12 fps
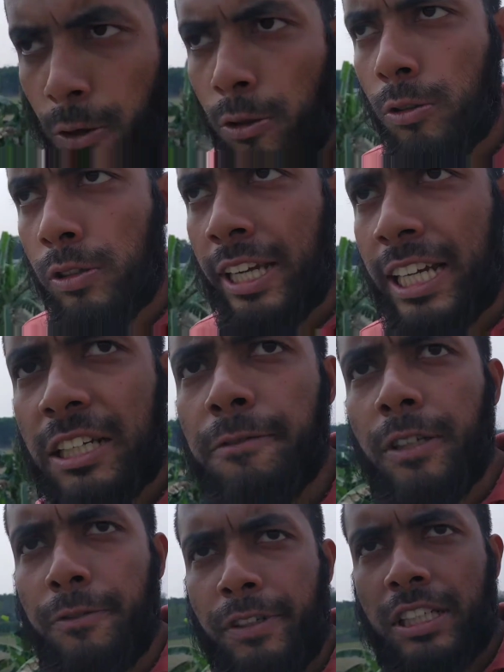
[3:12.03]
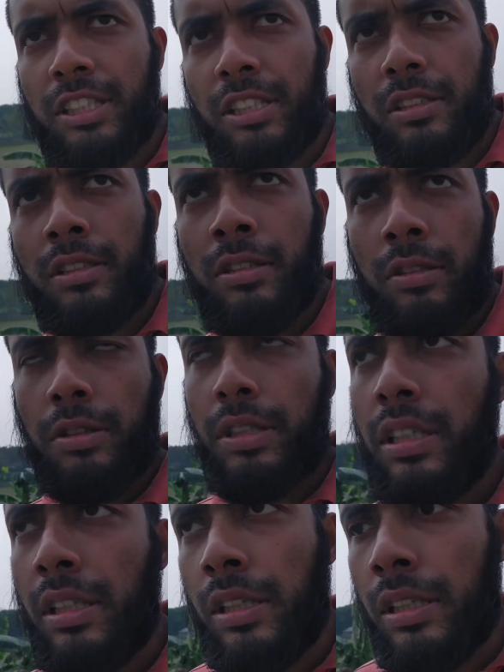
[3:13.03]
follow negative refraction.
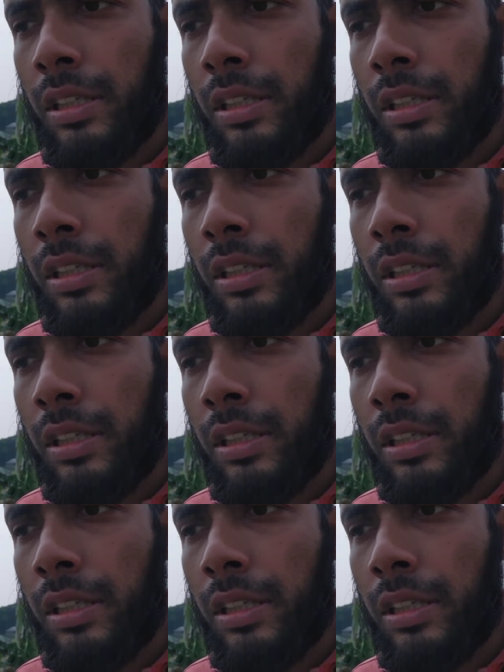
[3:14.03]
Okay,